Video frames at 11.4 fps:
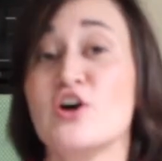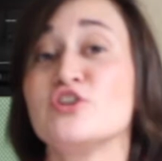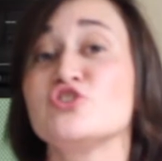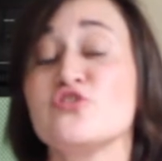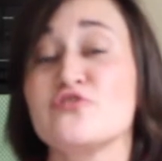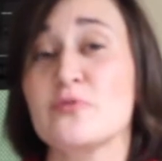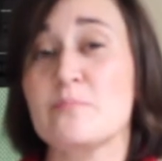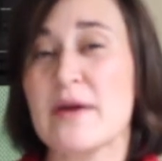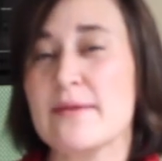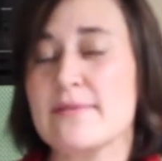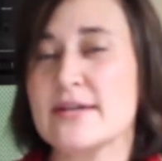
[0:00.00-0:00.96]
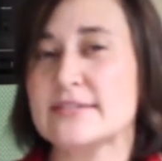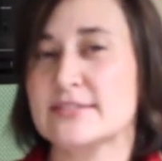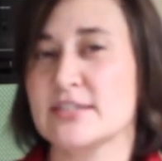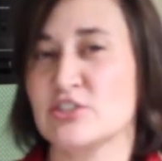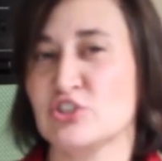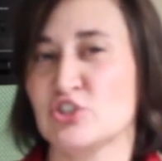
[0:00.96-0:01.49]
So if your baby is
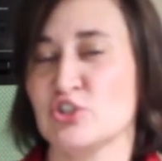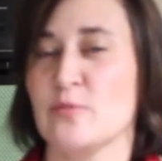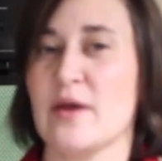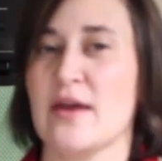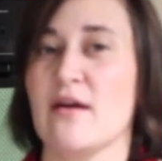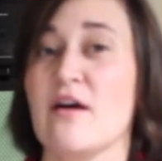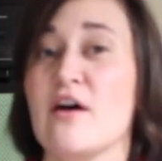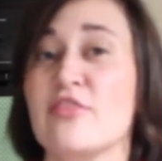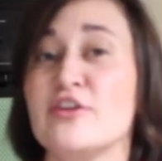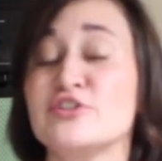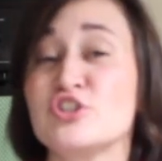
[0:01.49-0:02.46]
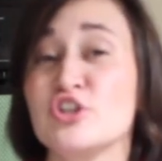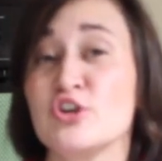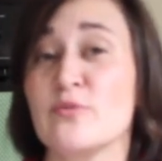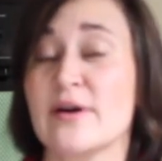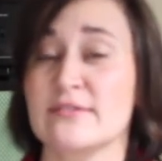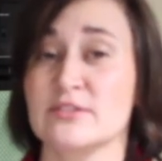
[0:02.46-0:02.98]
consuming the
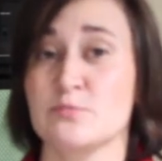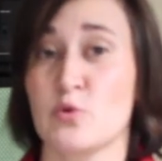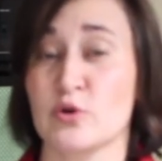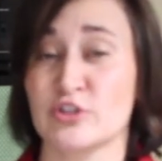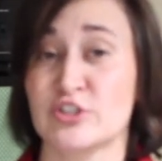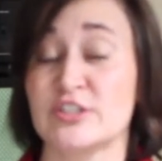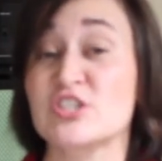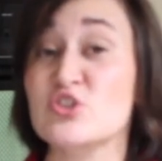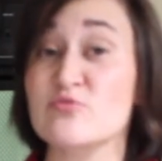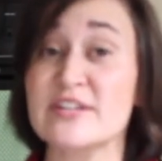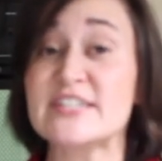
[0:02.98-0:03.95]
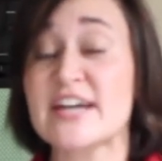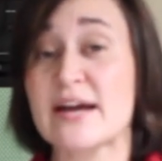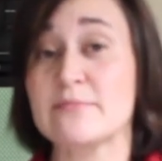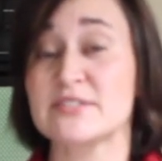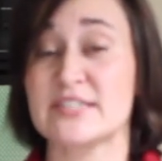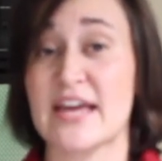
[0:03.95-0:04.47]
2-ounce portions 3
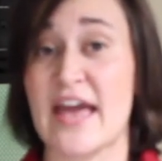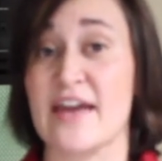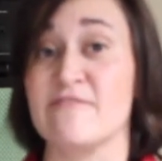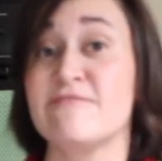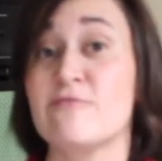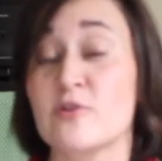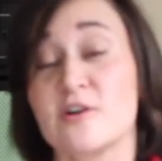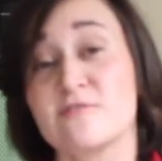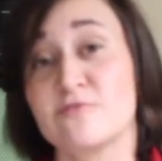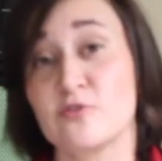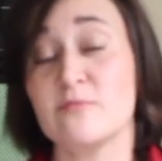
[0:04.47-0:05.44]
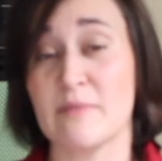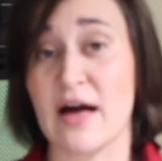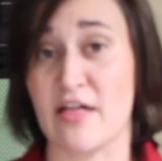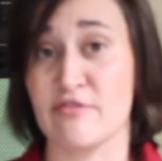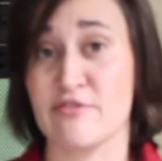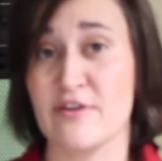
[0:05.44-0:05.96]
times a day for a full
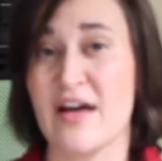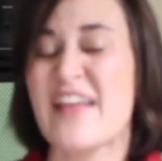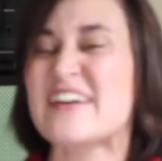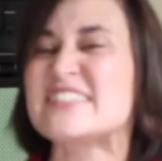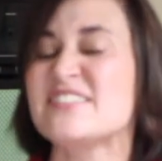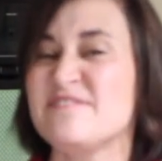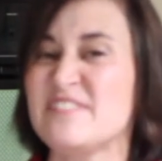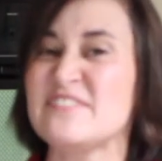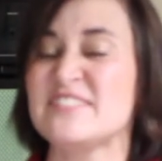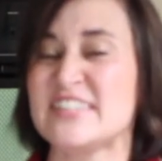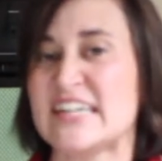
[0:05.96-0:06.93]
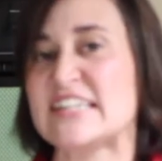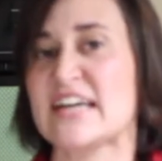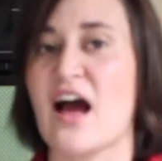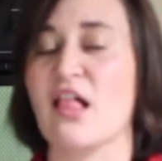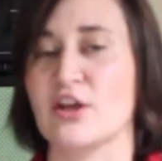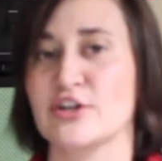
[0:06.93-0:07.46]
month, that's
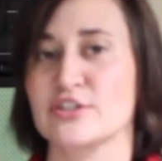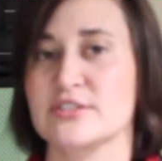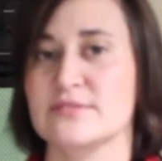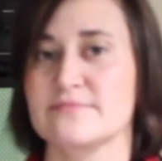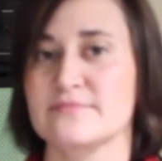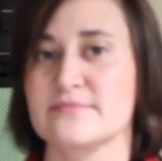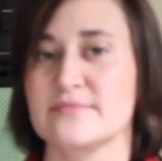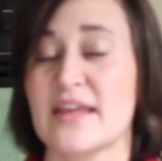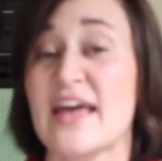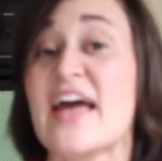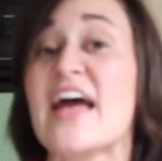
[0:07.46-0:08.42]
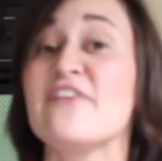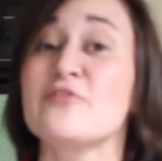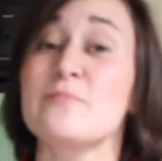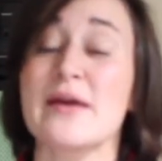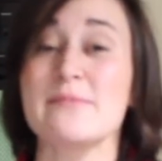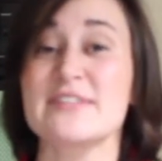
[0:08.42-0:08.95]
$15. If
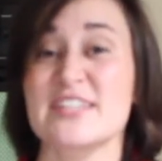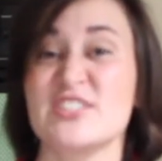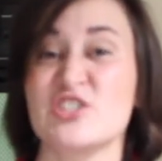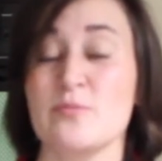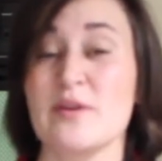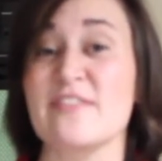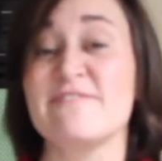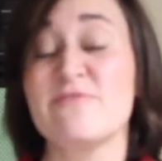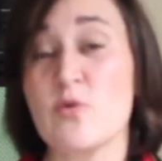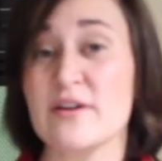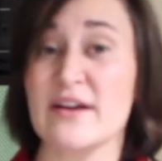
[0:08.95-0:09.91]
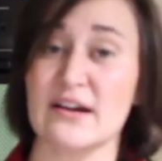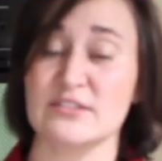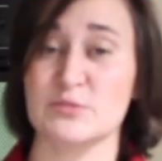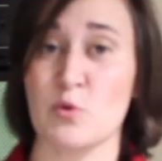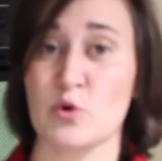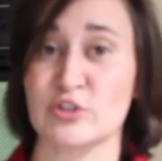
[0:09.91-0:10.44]
your baby is consuming the
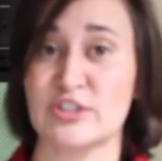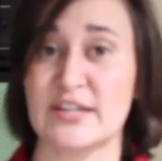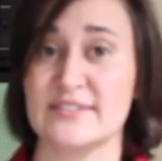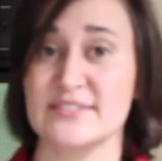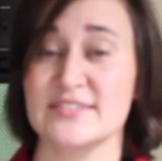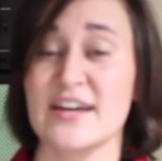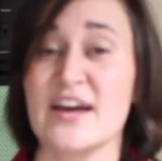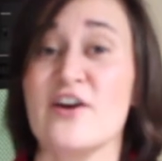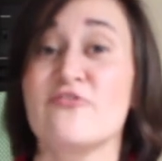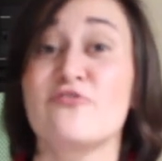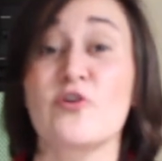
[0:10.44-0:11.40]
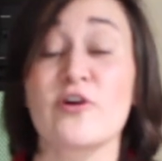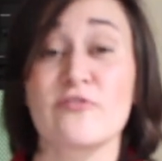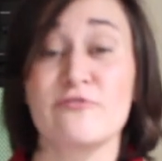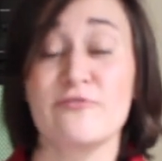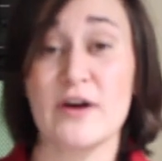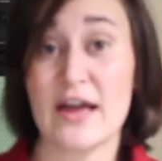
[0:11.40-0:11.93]
4-ounce portions
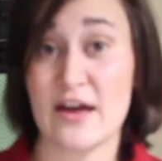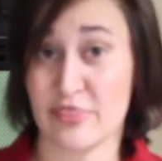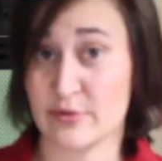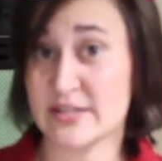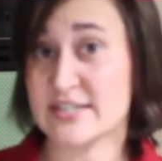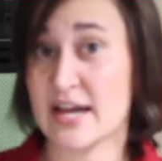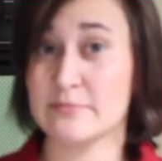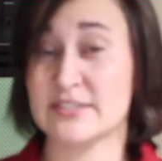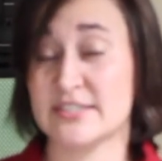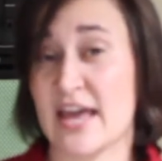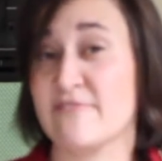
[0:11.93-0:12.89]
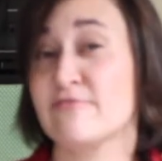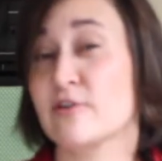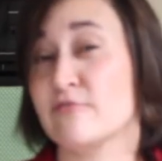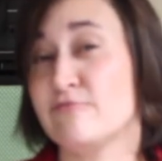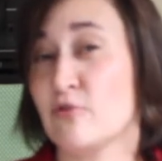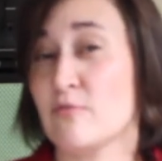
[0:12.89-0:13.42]
for 3 times a day for
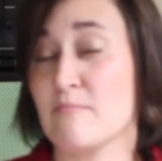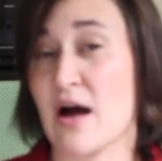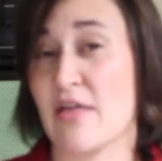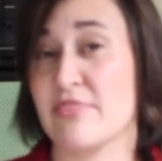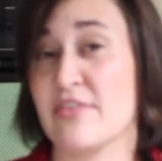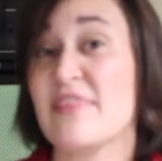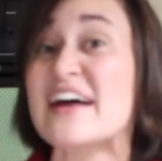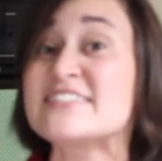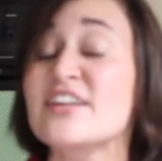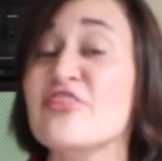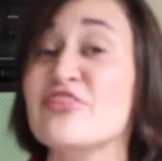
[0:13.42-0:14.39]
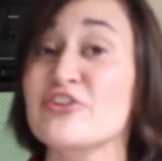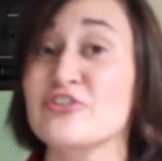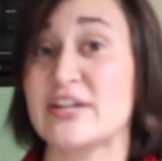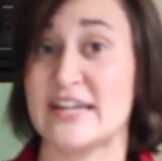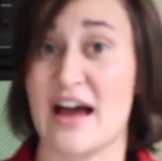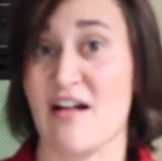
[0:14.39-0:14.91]
a full month, that's
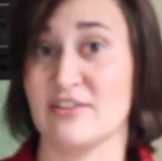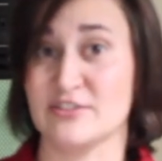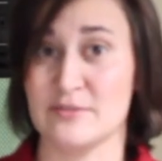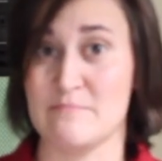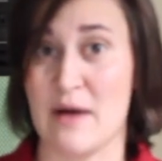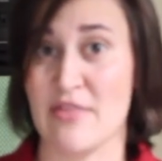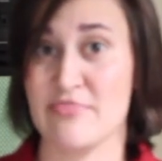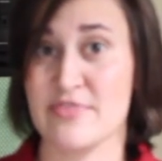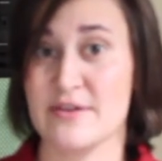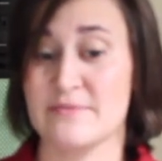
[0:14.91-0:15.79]
$30 a month.